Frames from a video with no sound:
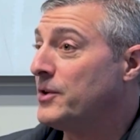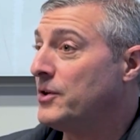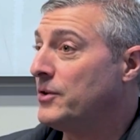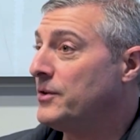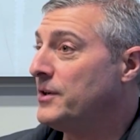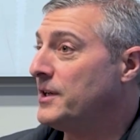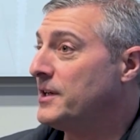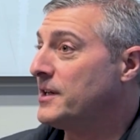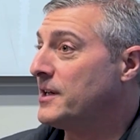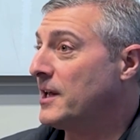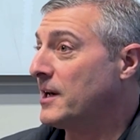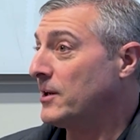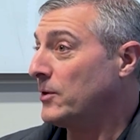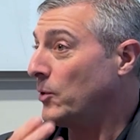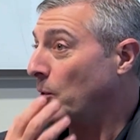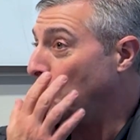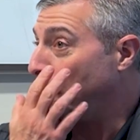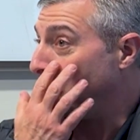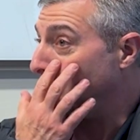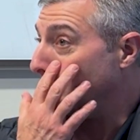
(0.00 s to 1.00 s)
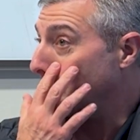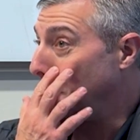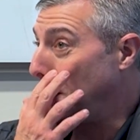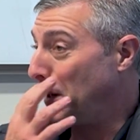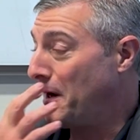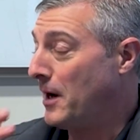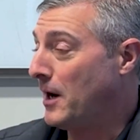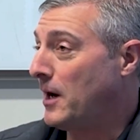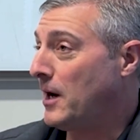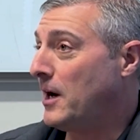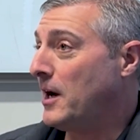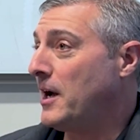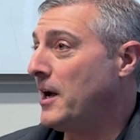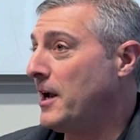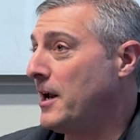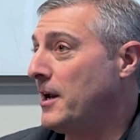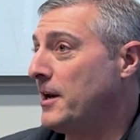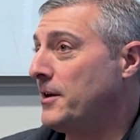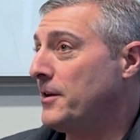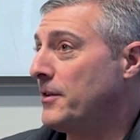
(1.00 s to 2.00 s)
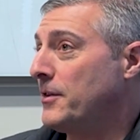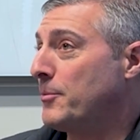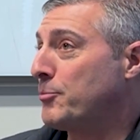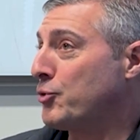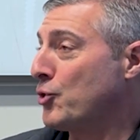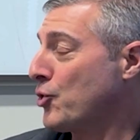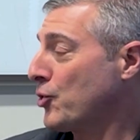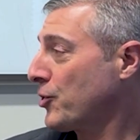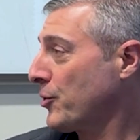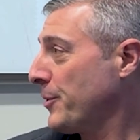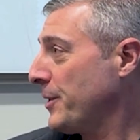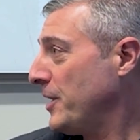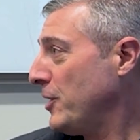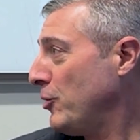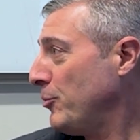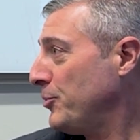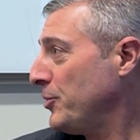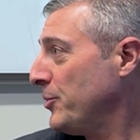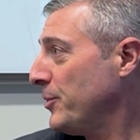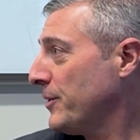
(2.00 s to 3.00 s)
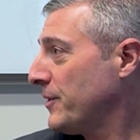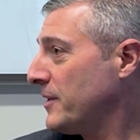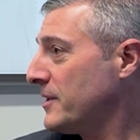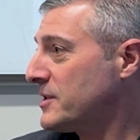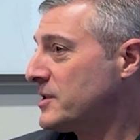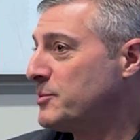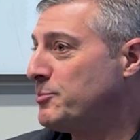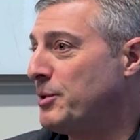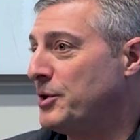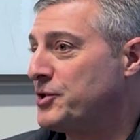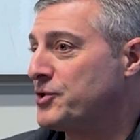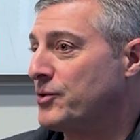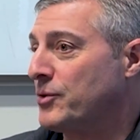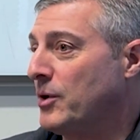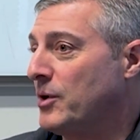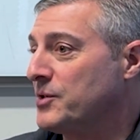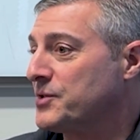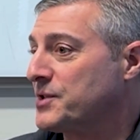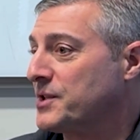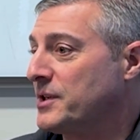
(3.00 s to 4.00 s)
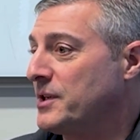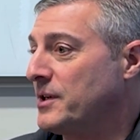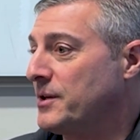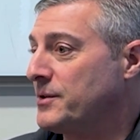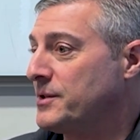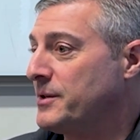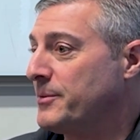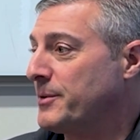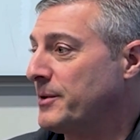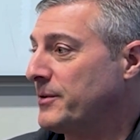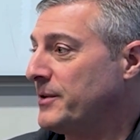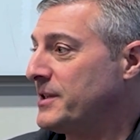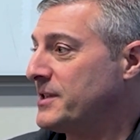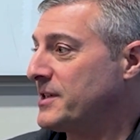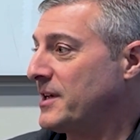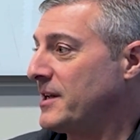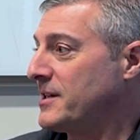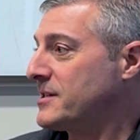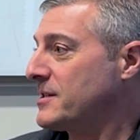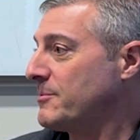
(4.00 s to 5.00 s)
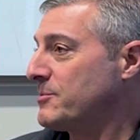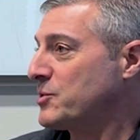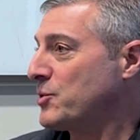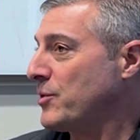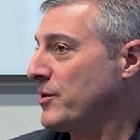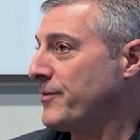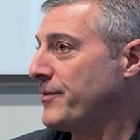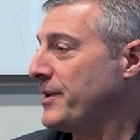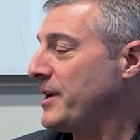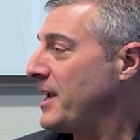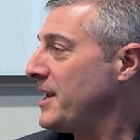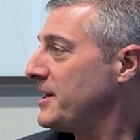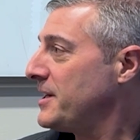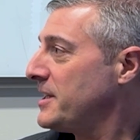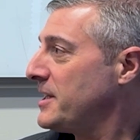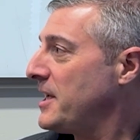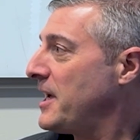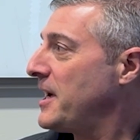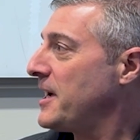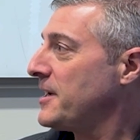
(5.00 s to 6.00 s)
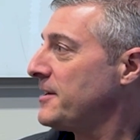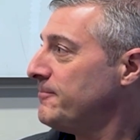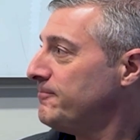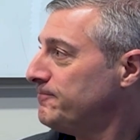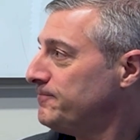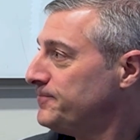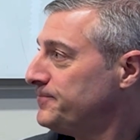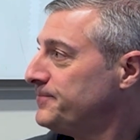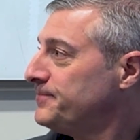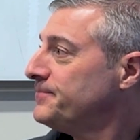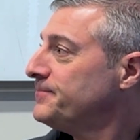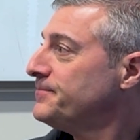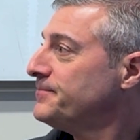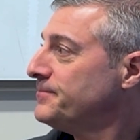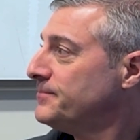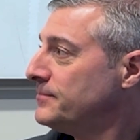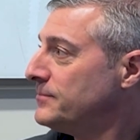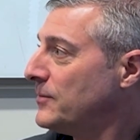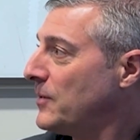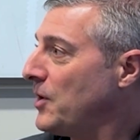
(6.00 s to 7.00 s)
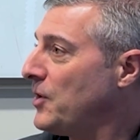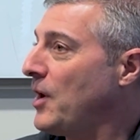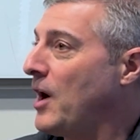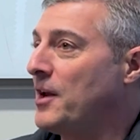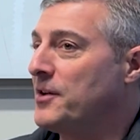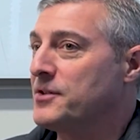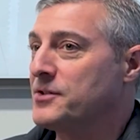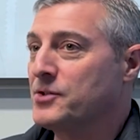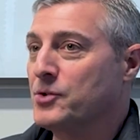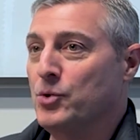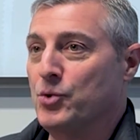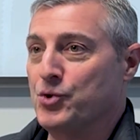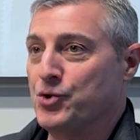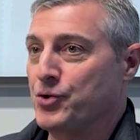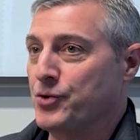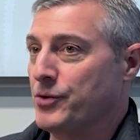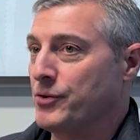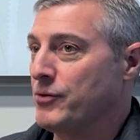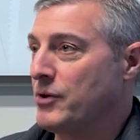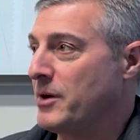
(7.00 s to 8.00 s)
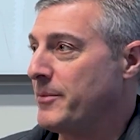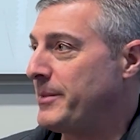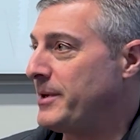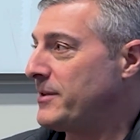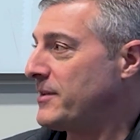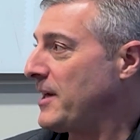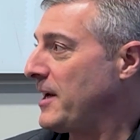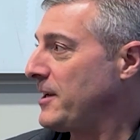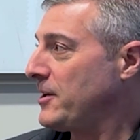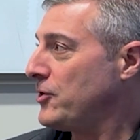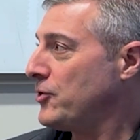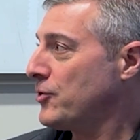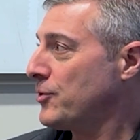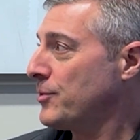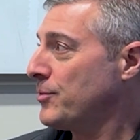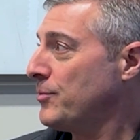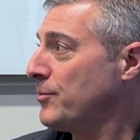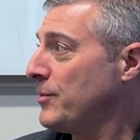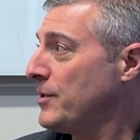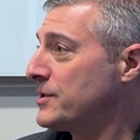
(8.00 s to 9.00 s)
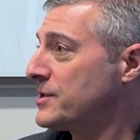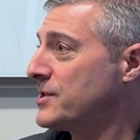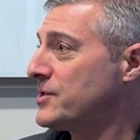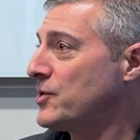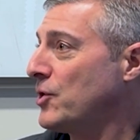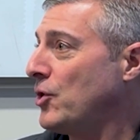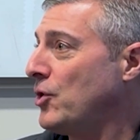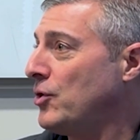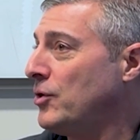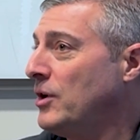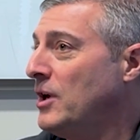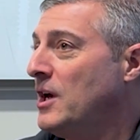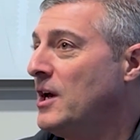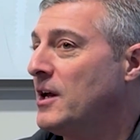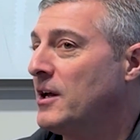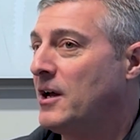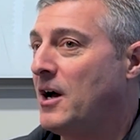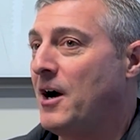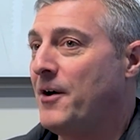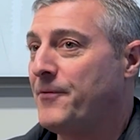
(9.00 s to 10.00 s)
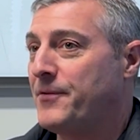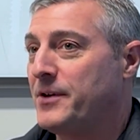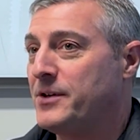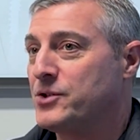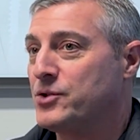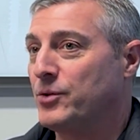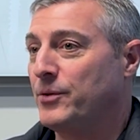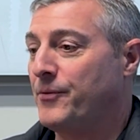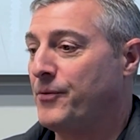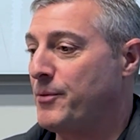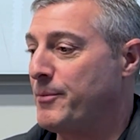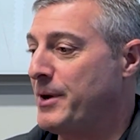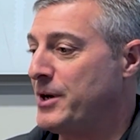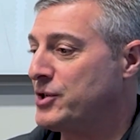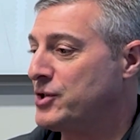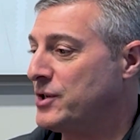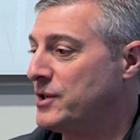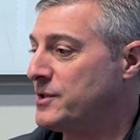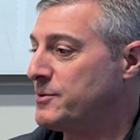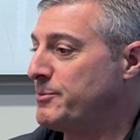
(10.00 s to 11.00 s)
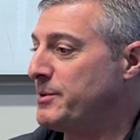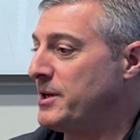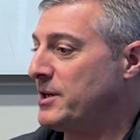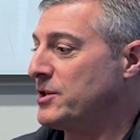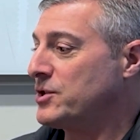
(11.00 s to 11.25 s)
you need to get a lawyer, and the broker would help you with this, but you're also going to typically sign some sort of an NDA, a non-disclosure agreement, that this is all confidential information is being